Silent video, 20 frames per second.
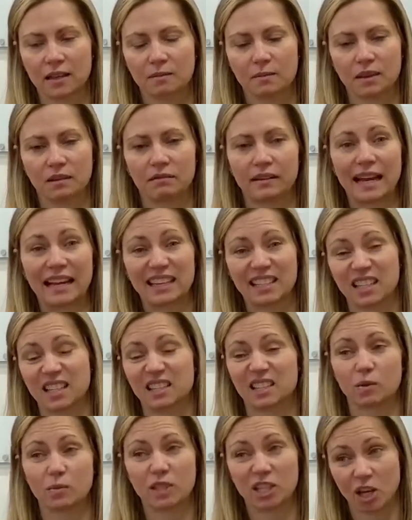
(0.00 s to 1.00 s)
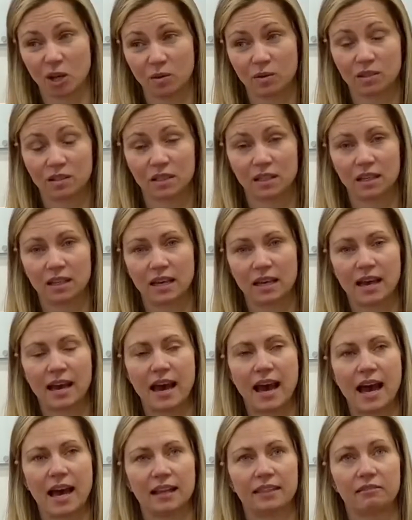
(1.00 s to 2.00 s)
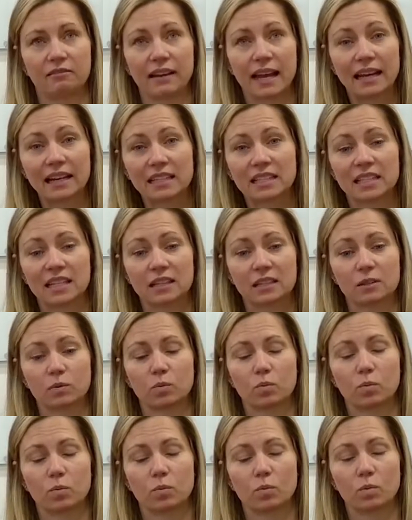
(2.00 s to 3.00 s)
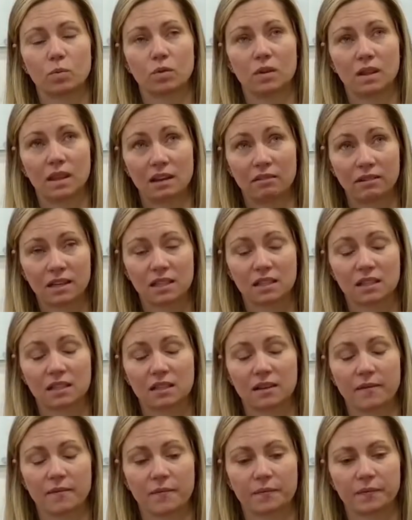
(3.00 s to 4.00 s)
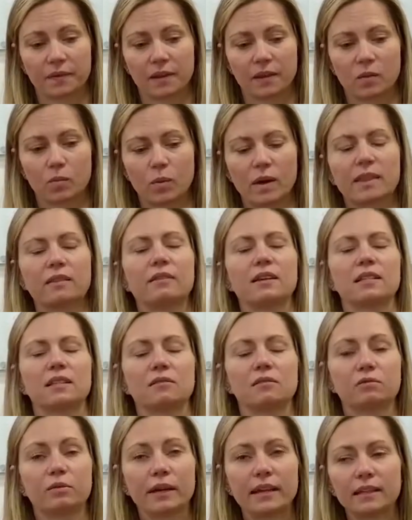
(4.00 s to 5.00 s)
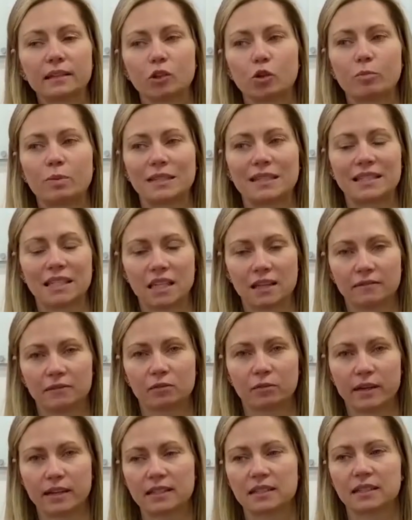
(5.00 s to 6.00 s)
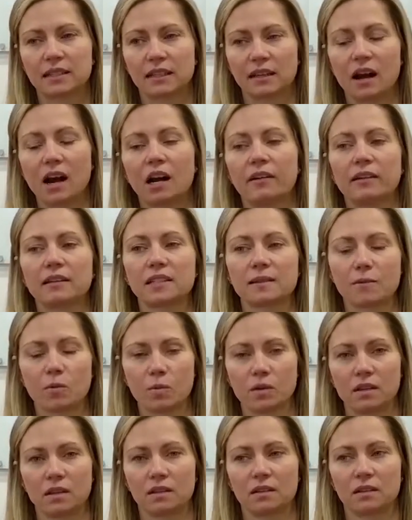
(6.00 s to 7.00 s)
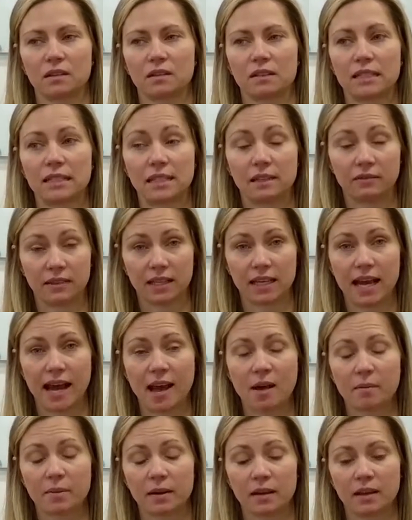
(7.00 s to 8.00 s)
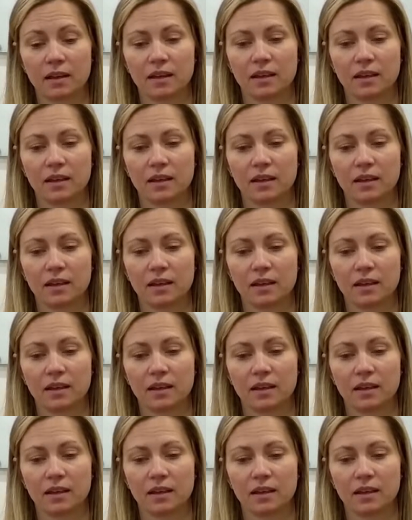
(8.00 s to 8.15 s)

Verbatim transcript: But the reality is that we don't, and the reality is that there is, whether it's a real or perceived risk in hiring someone with a CV gap,